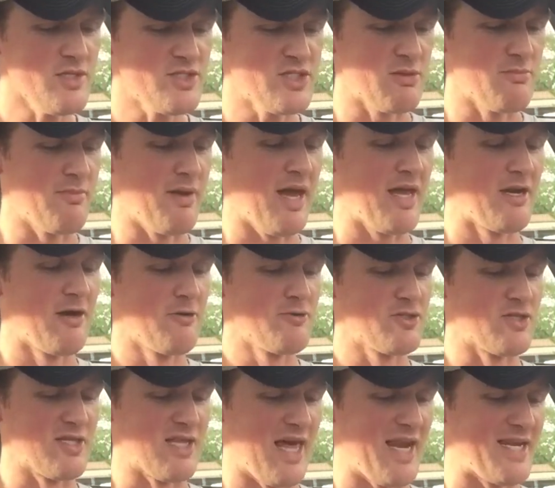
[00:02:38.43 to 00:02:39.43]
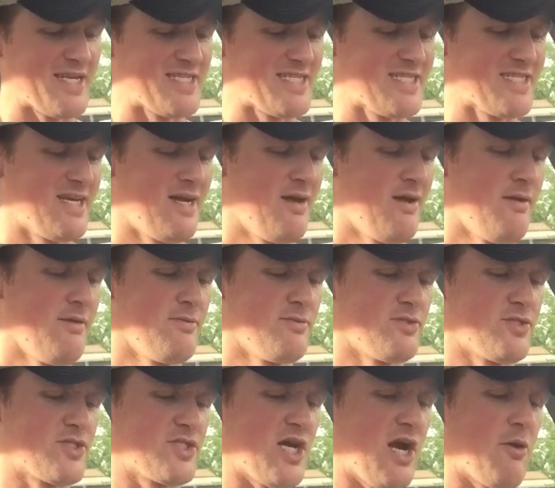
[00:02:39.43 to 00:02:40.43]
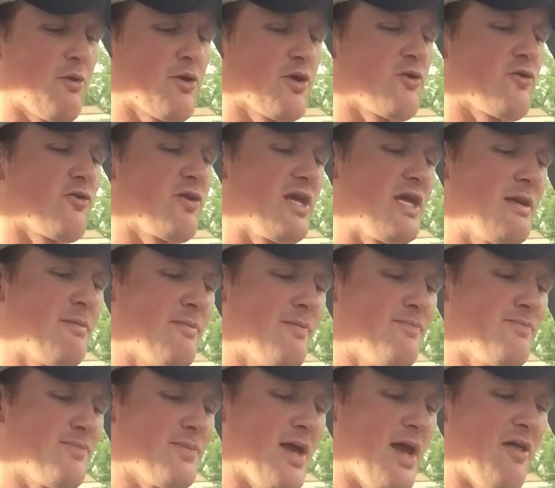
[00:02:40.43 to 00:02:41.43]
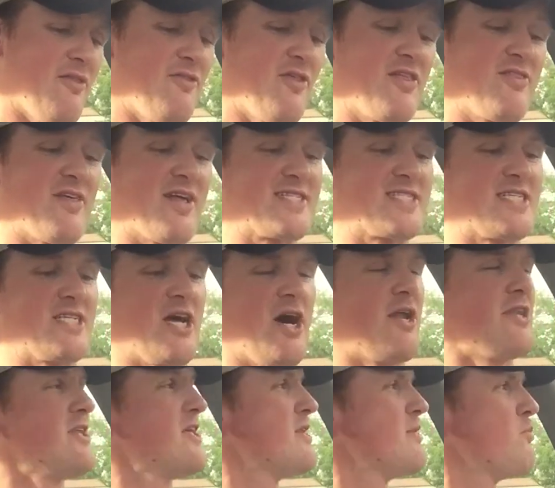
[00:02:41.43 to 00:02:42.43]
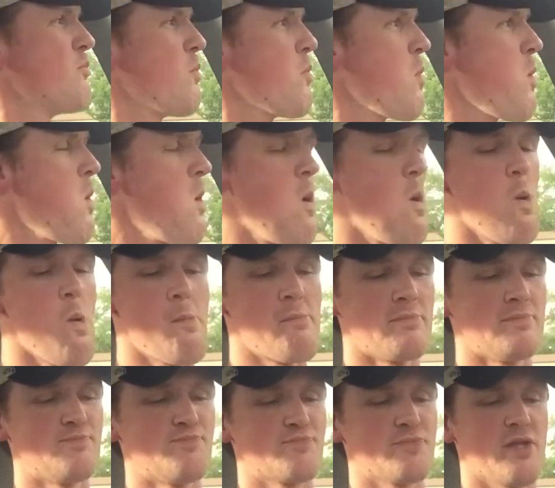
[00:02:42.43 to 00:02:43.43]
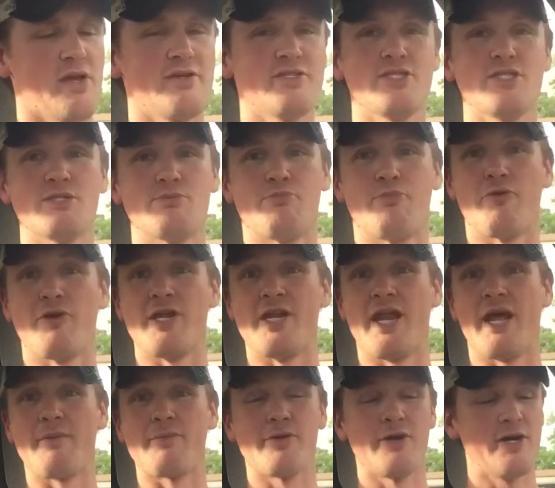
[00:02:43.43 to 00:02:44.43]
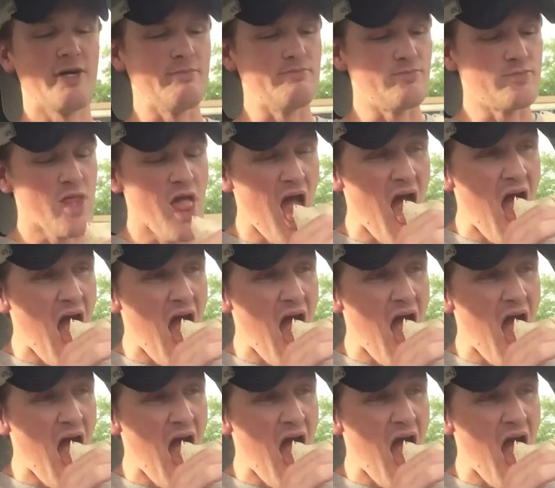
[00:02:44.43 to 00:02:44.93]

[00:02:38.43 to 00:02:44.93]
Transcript: tomatoes, lettuce, sour cream. I think that's an onion. This is pretty damn good.